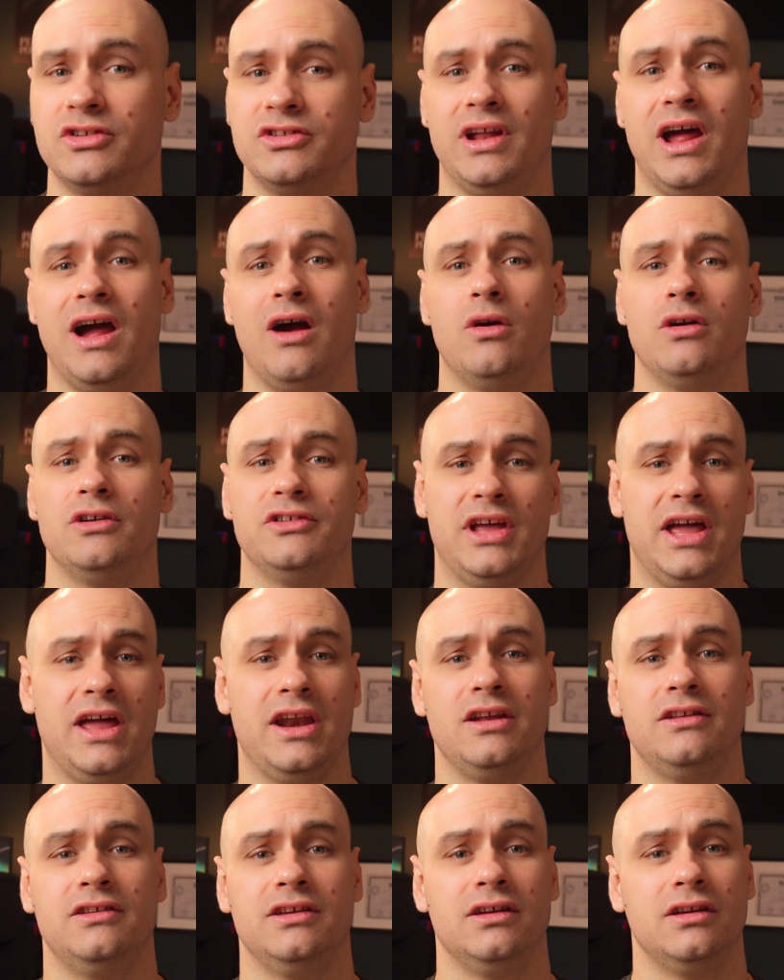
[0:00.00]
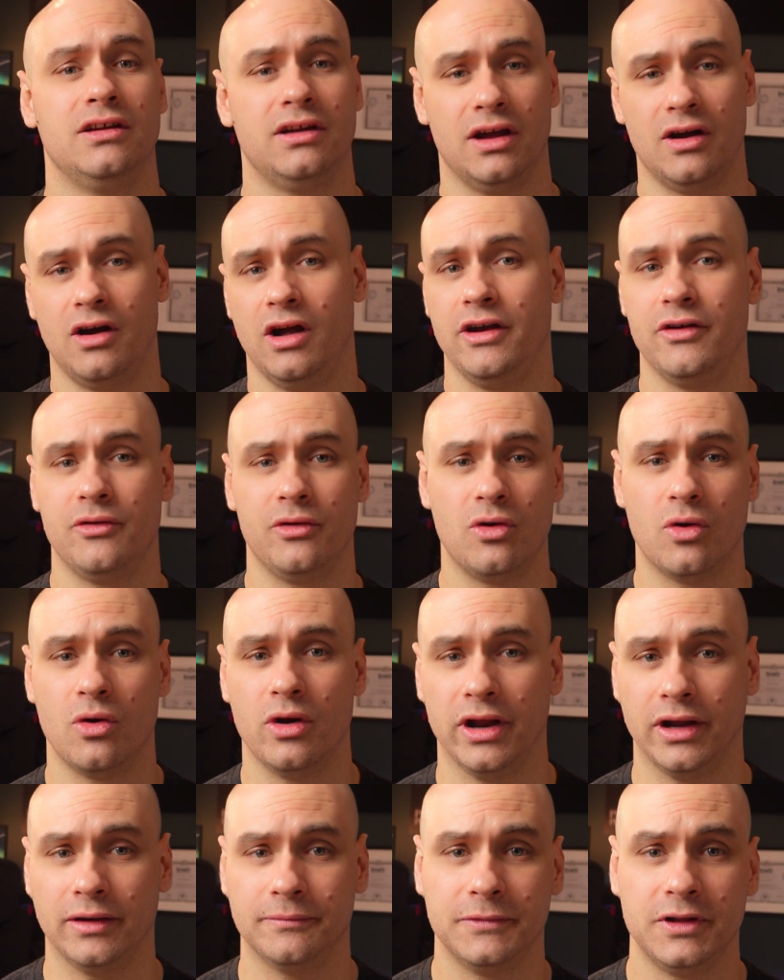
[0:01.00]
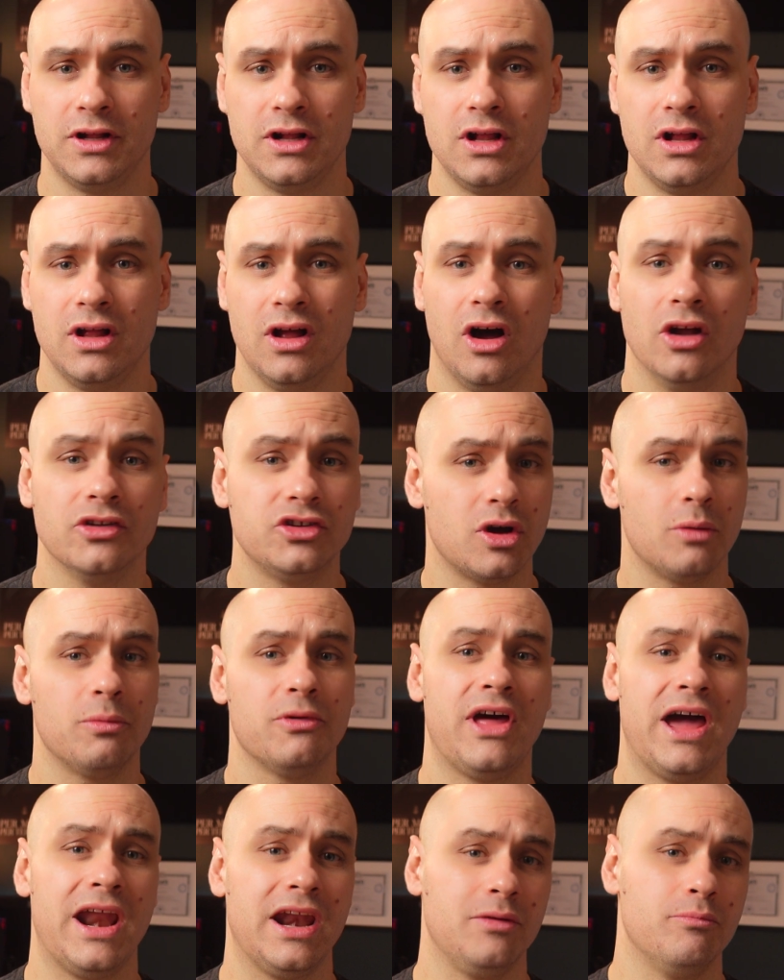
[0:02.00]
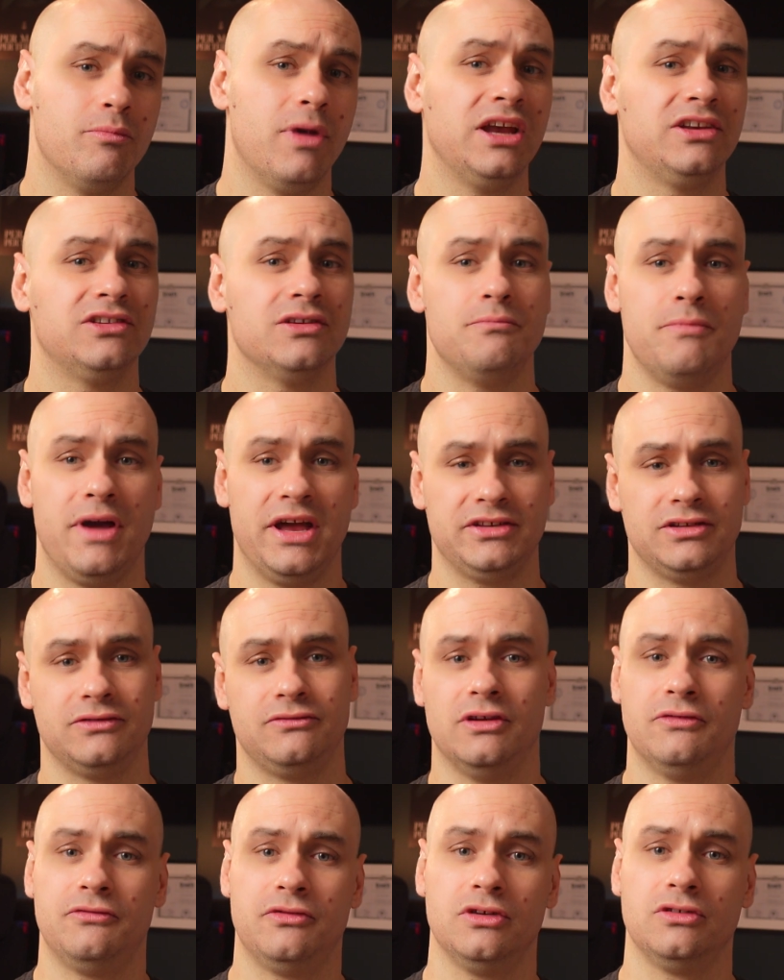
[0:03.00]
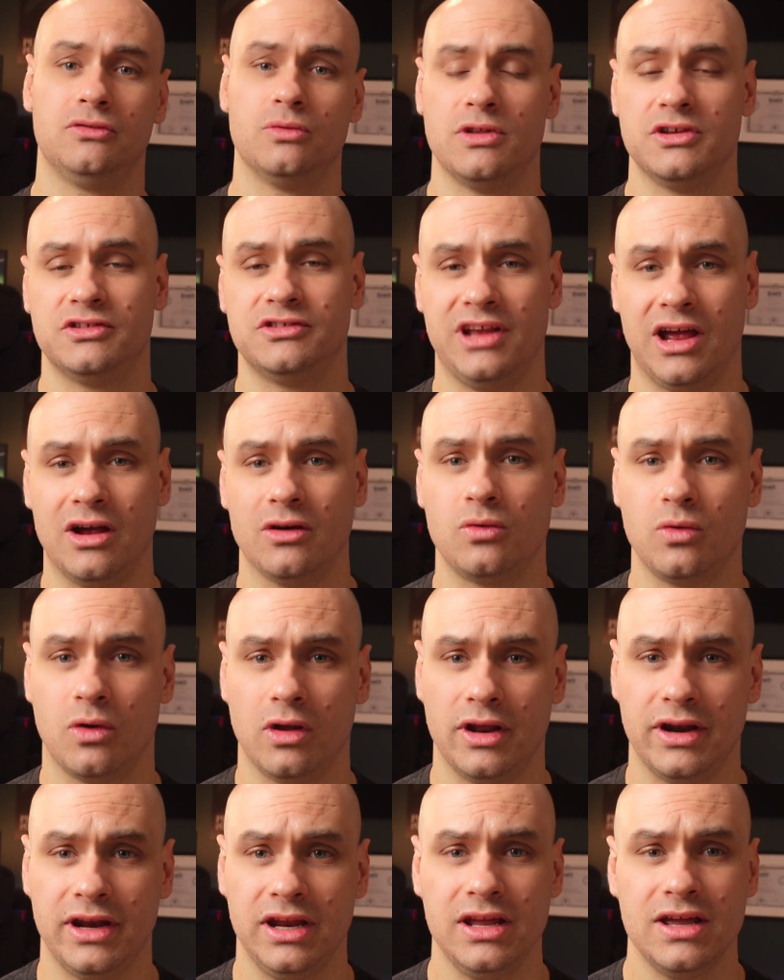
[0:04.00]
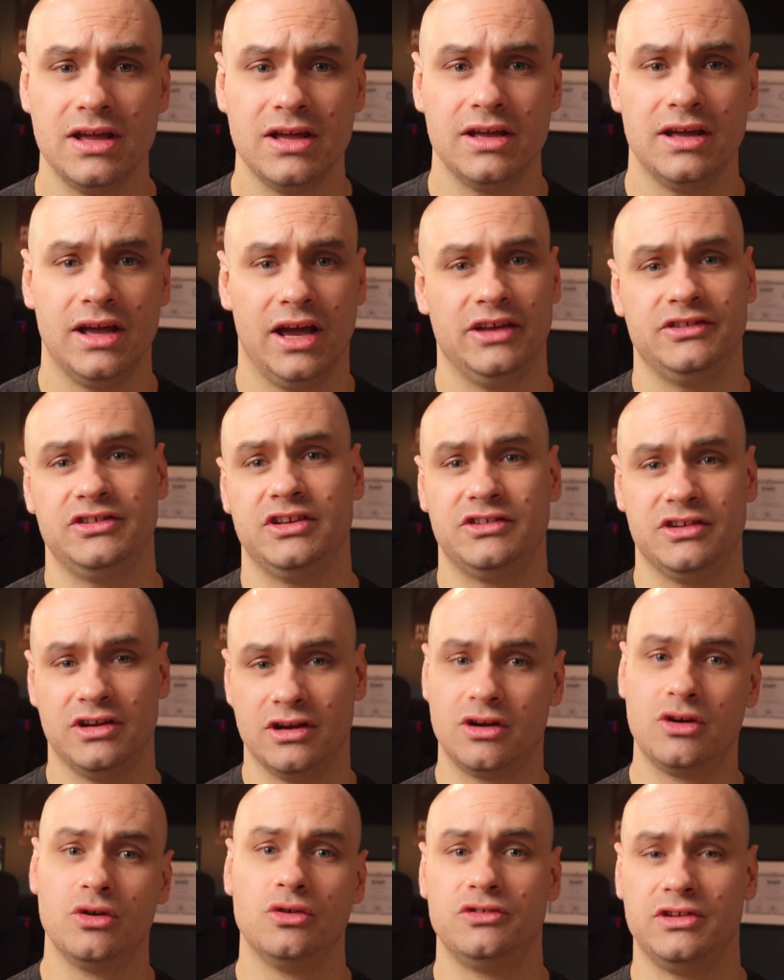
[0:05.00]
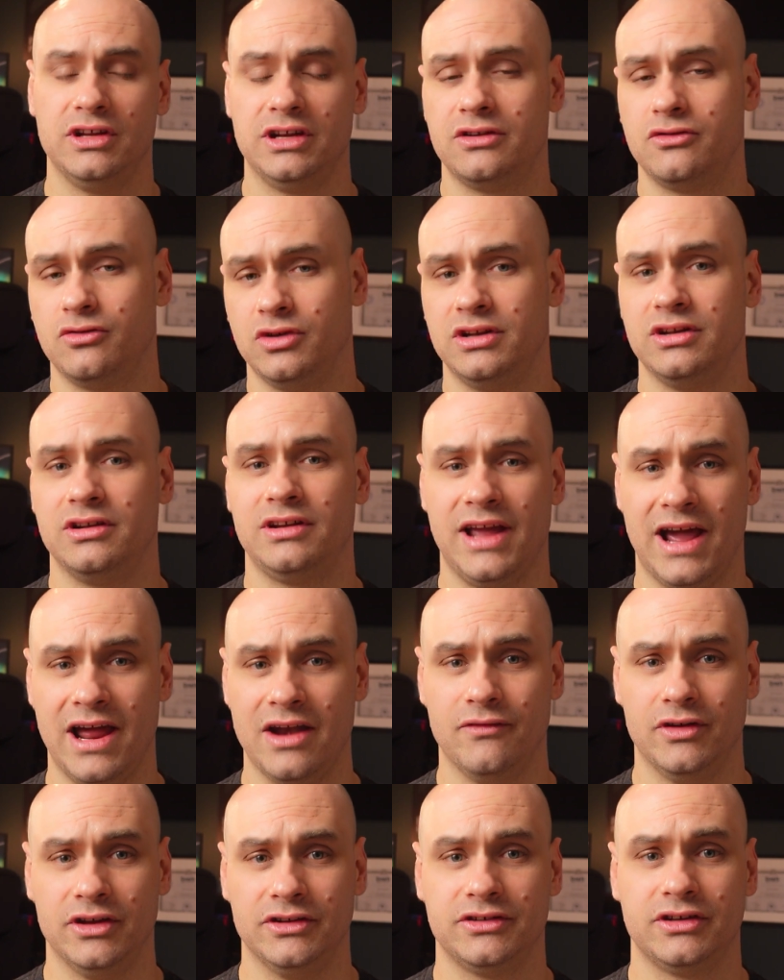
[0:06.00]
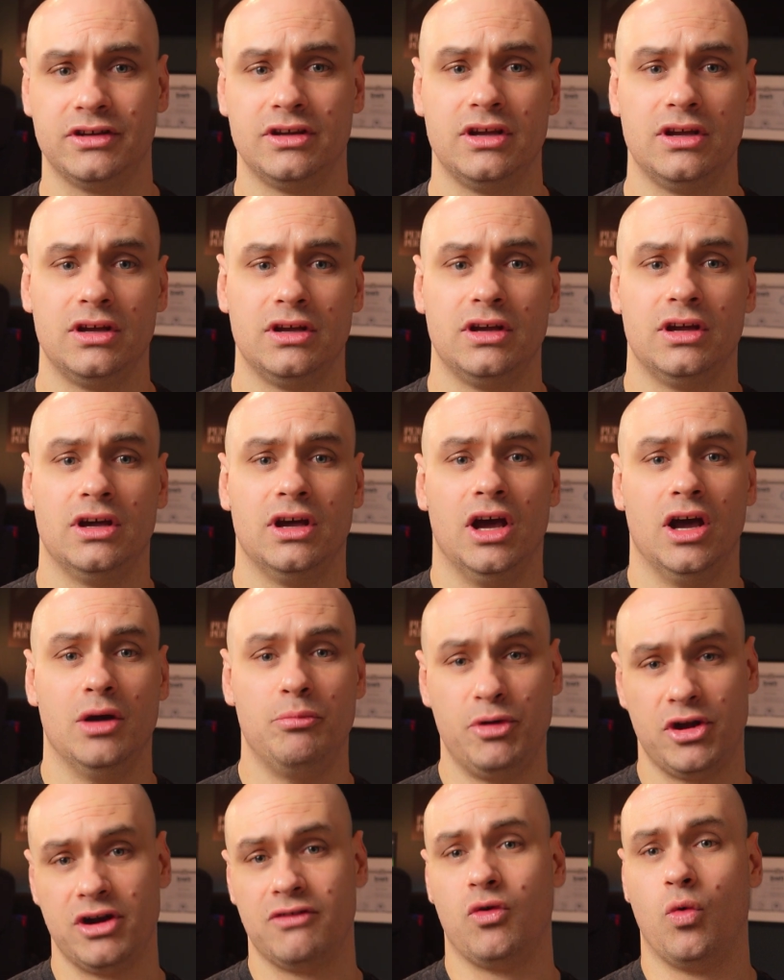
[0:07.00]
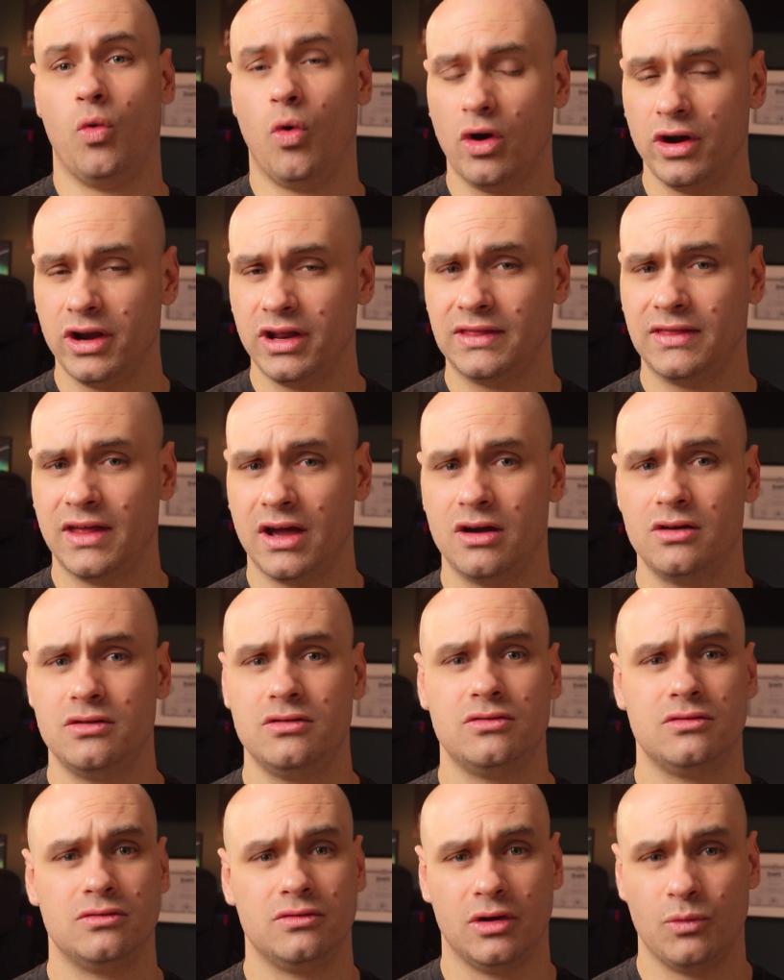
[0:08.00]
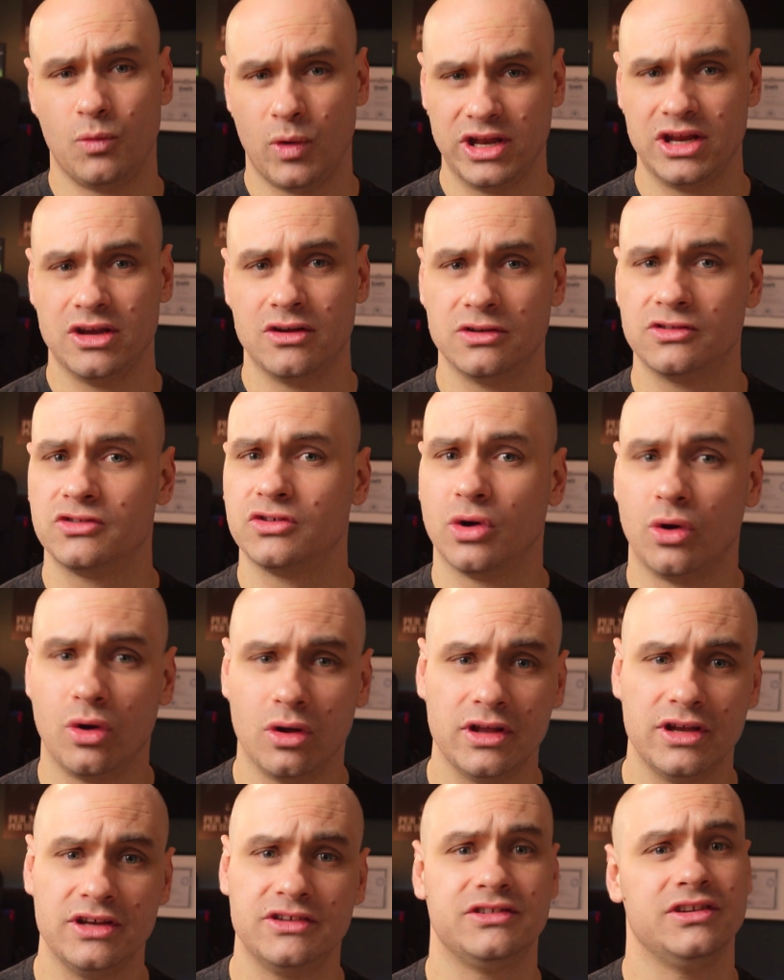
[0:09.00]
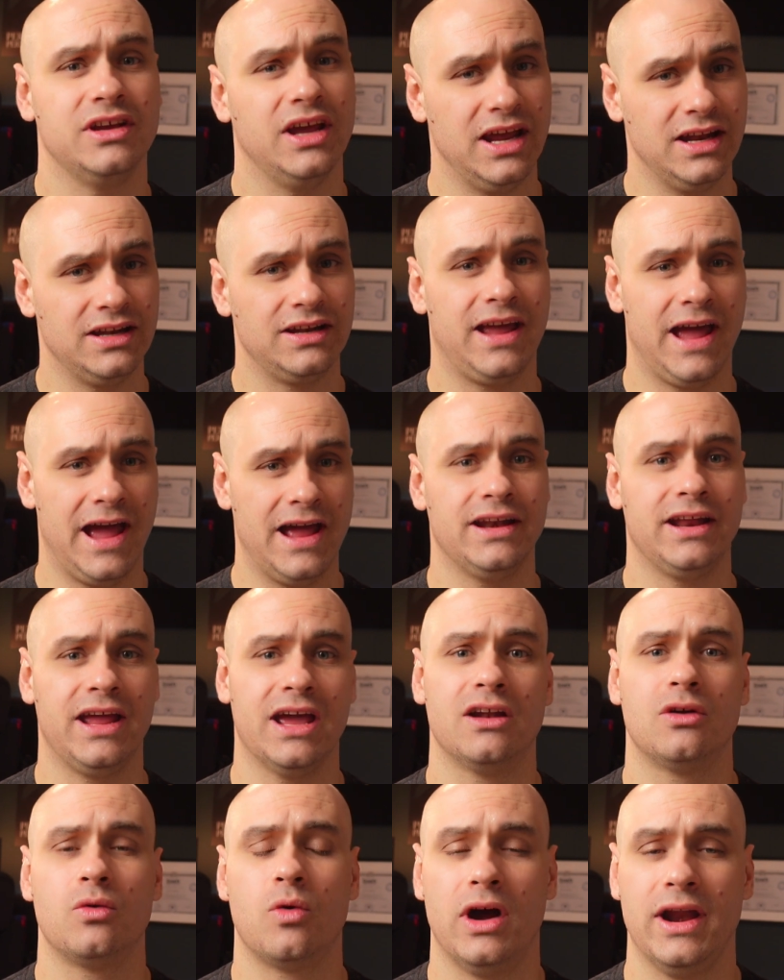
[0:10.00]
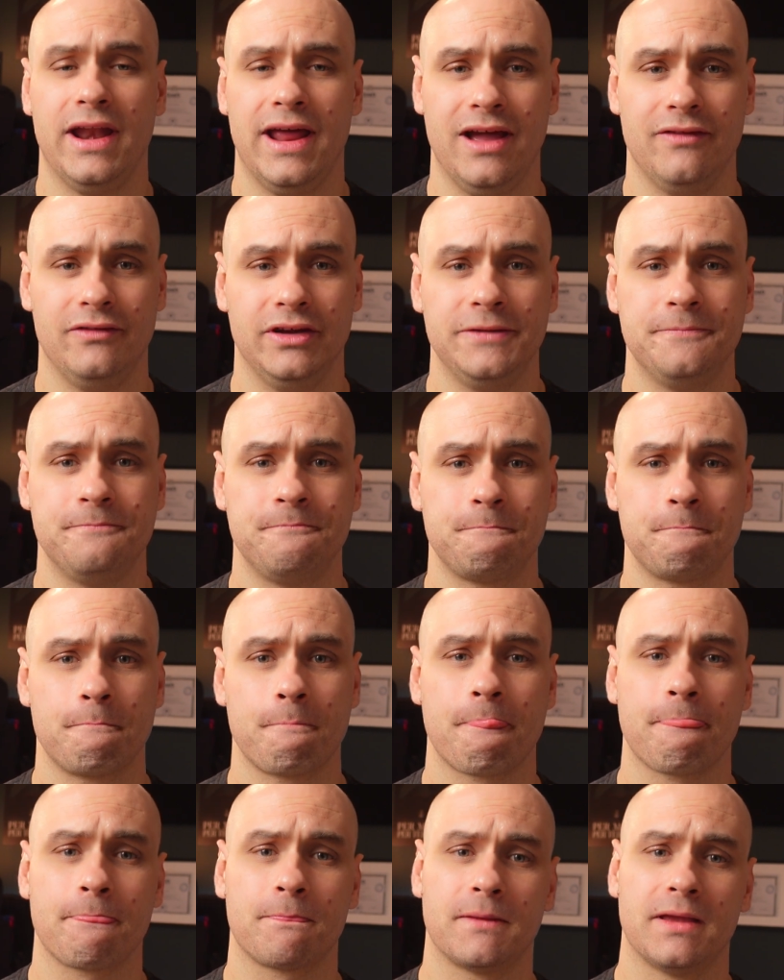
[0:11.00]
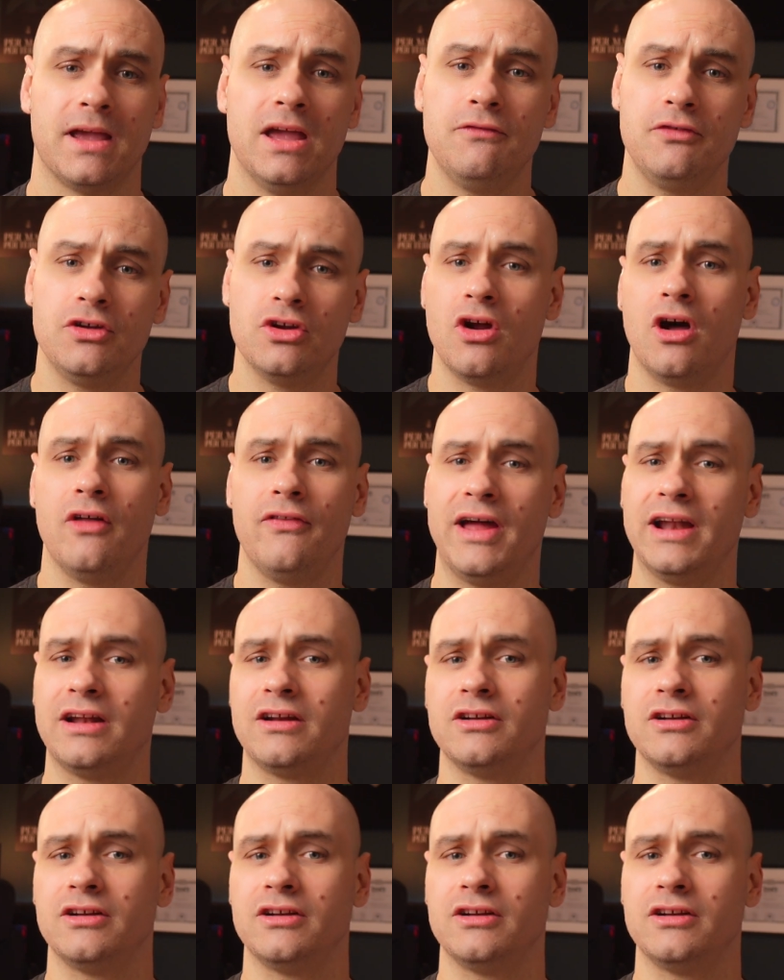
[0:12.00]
and hours editing and recording. On top of that, it makes a massive difference with the sound quality as it's an acoustic treated canvas. A bit of a warning though, when you install this, it can get quite heavy. If you're not that